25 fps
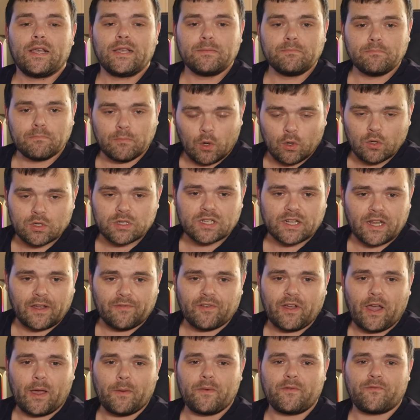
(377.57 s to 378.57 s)
more
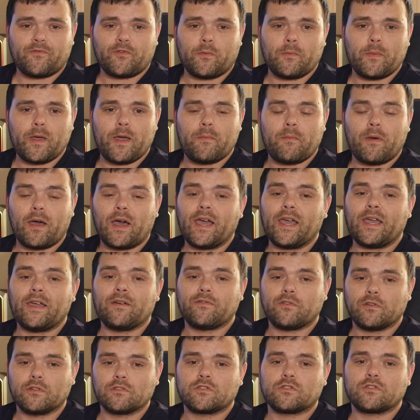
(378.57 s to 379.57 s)
stuff coming from them. I
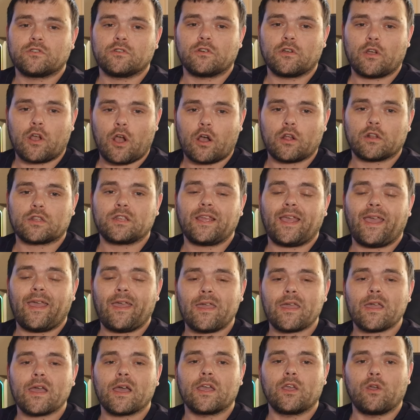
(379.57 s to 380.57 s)
have also got
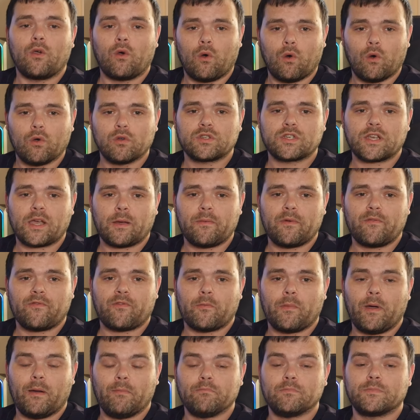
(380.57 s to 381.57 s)
AIOs coming
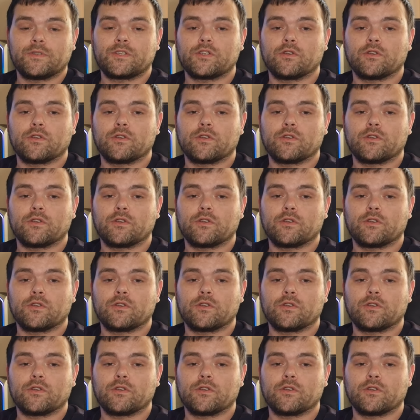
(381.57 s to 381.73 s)
from them.